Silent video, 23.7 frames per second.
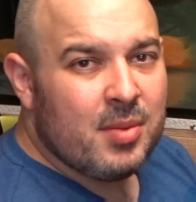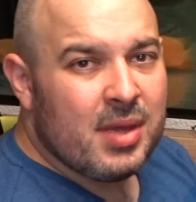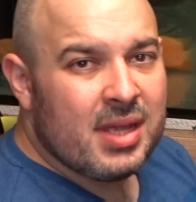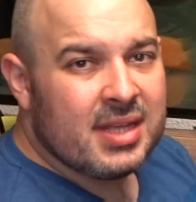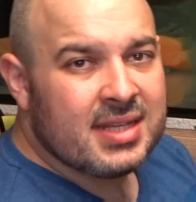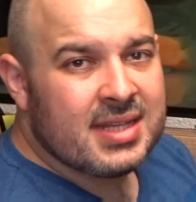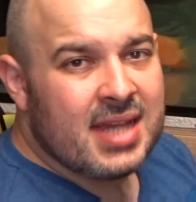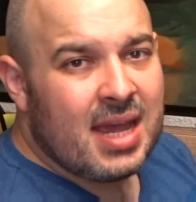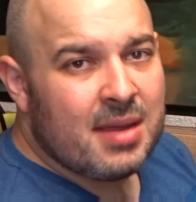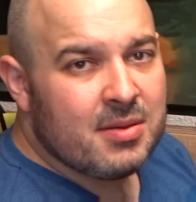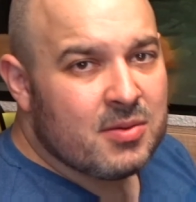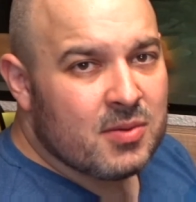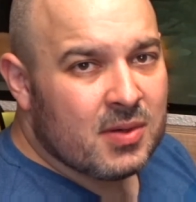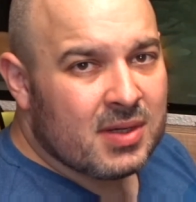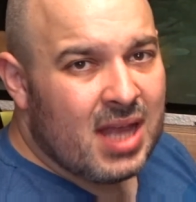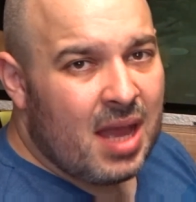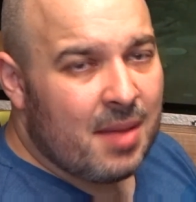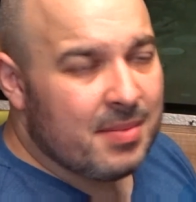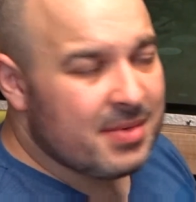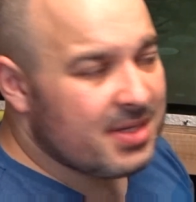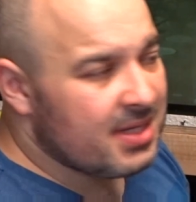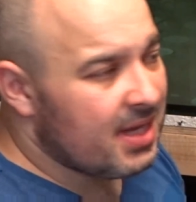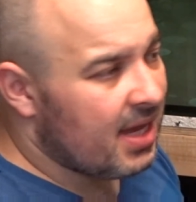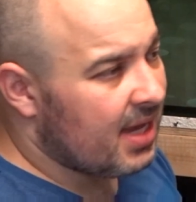bit of time to
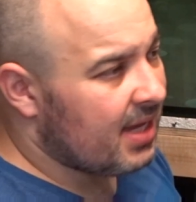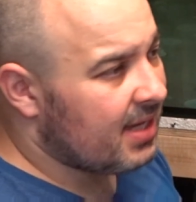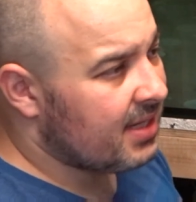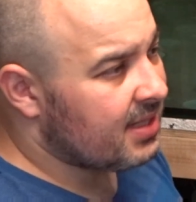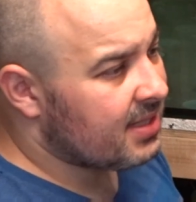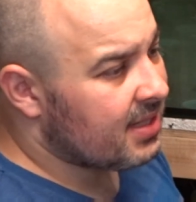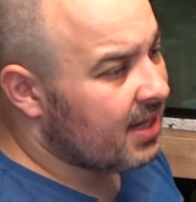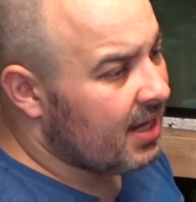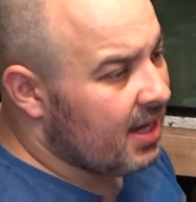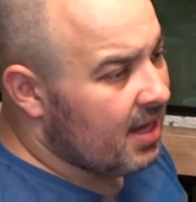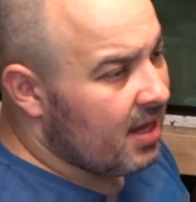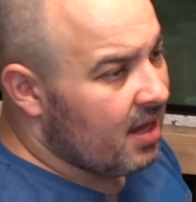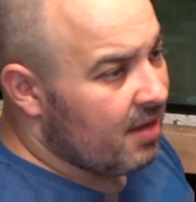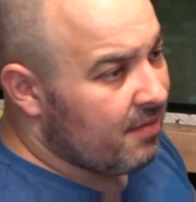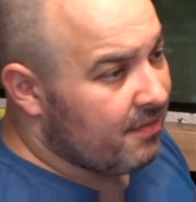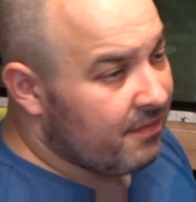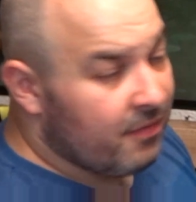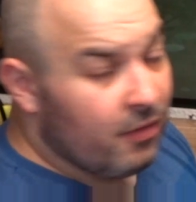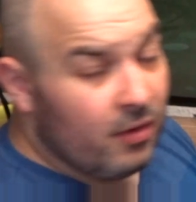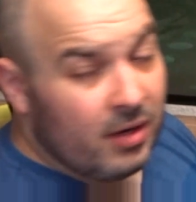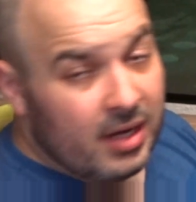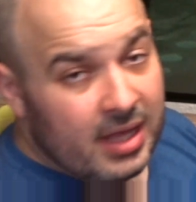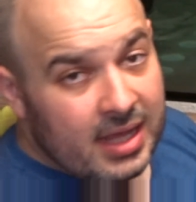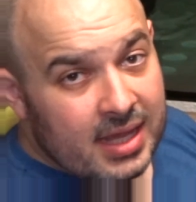acclimatise
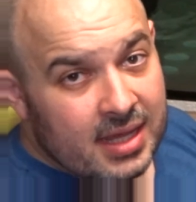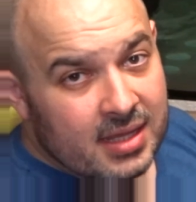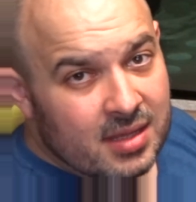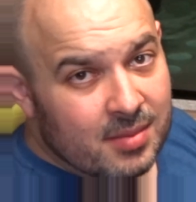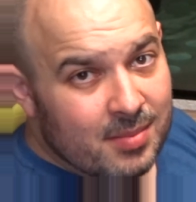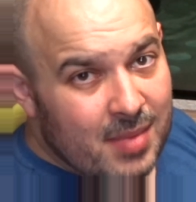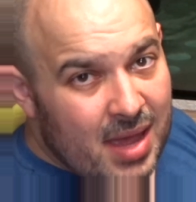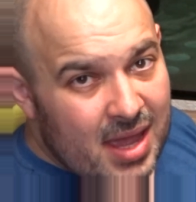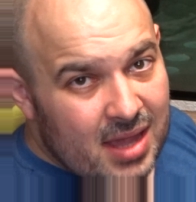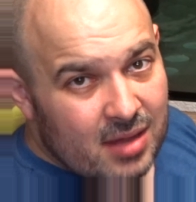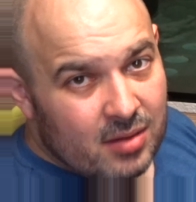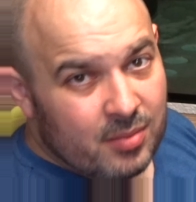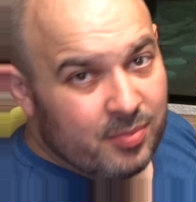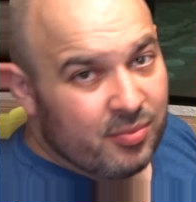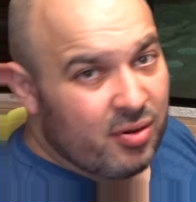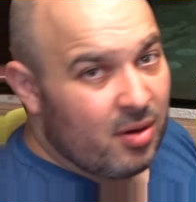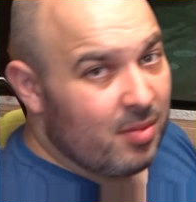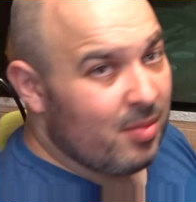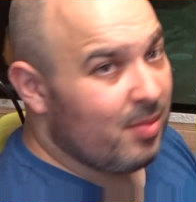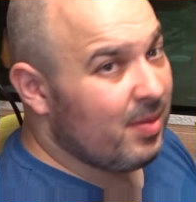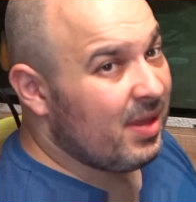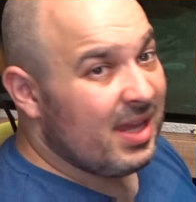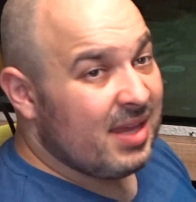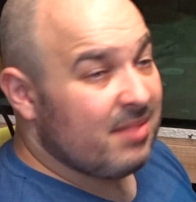fully. The male
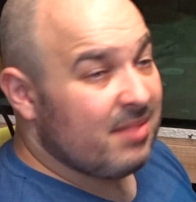probably,